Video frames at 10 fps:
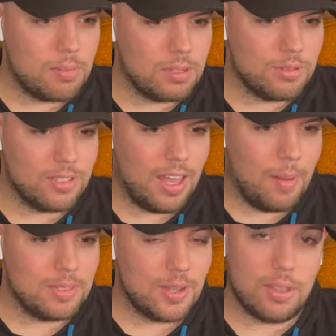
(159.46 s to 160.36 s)
of social
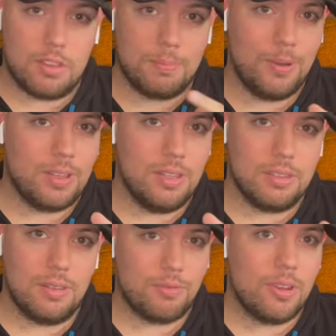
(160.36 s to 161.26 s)
commentary this book
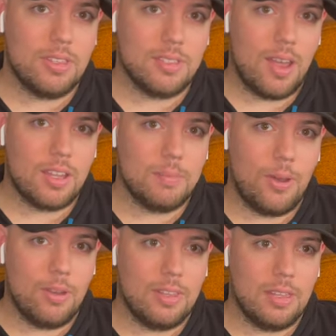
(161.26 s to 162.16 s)
isn't afraid to talk
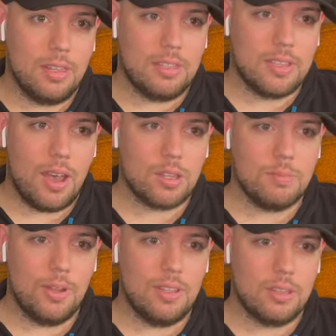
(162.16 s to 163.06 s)
about, and it, it talks
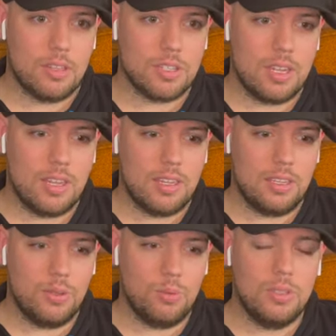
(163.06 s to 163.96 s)
about it in such a
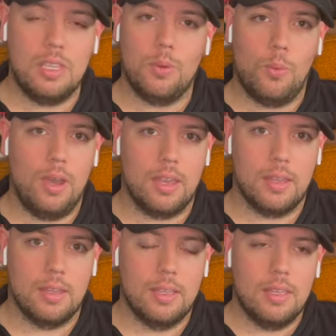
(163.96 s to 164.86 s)
unique way.
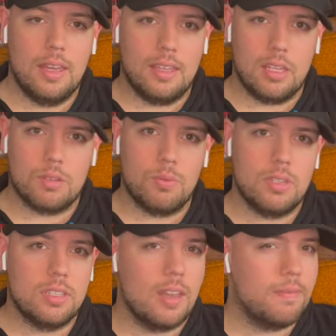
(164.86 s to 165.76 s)
And that's one
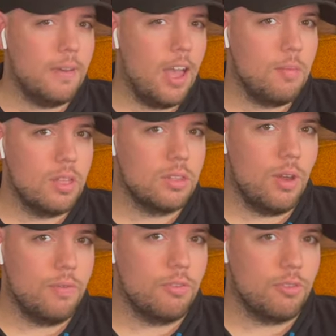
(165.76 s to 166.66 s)
thing I find
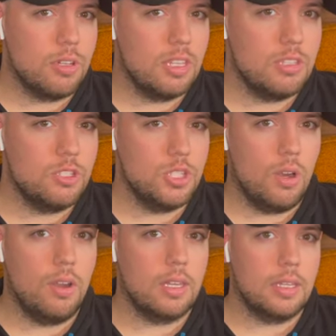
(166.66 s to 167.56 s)
myself really
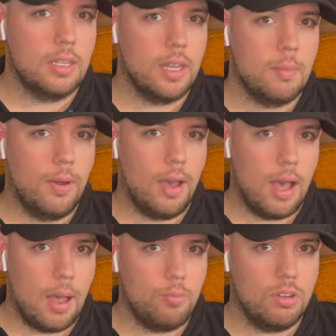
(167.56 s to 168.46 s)
enjoying about
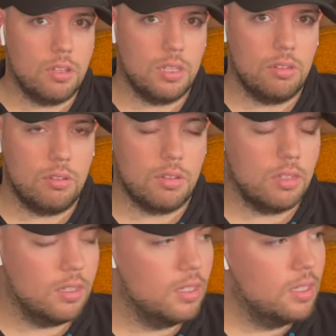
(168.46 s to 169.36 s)
Aubrey
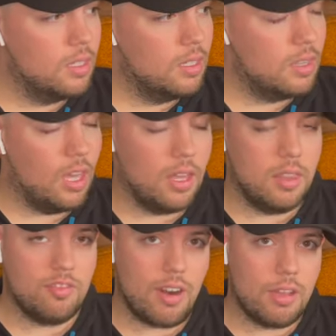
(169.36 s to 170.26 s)
Sitterson, uh,
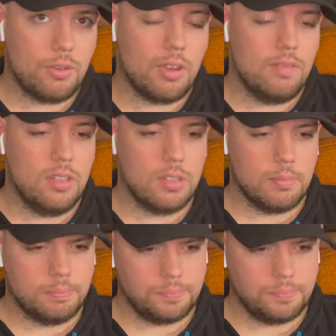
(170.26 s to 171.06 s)
the writer of this.